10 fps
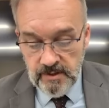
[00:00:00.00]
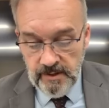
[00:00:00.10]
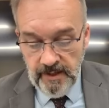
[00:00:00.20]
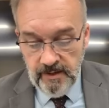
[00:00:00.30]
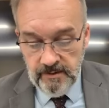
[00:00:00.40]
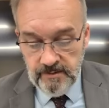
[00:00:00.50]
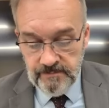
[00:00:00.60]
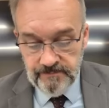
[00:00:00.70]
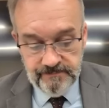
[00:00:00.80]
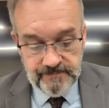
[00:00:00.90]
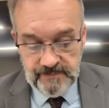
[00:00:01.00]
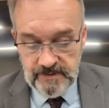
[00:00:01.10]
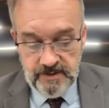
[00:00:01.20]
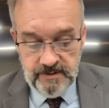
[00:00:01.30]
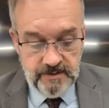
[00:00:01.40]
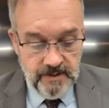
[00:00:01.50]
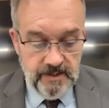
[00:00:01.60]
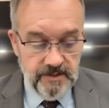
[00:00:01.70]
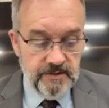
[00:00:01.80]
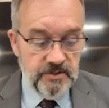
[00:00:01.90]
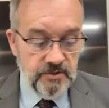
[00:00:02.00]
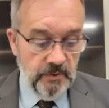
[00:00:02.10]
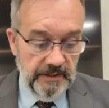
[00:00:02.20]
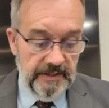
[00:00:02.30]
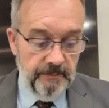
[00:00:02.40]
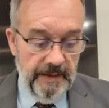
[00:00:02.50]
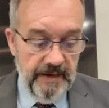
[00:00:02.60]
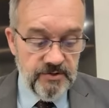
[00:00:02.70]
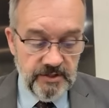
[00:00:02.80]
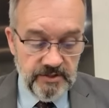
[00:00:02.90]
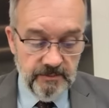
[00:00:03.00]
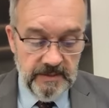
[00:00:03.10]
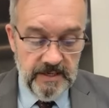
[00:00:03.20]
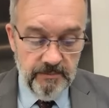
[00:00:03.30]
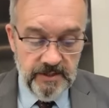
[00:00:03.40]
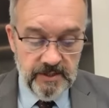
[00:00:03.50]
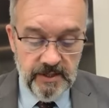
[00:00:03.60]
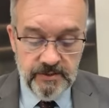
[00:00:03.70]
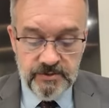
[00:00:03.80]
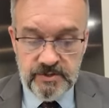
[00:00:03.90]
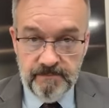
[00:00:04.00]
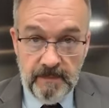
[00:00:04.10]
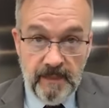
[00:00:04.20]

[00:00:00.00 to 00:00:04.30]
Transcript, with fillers: Now, th- this is really amazing to me because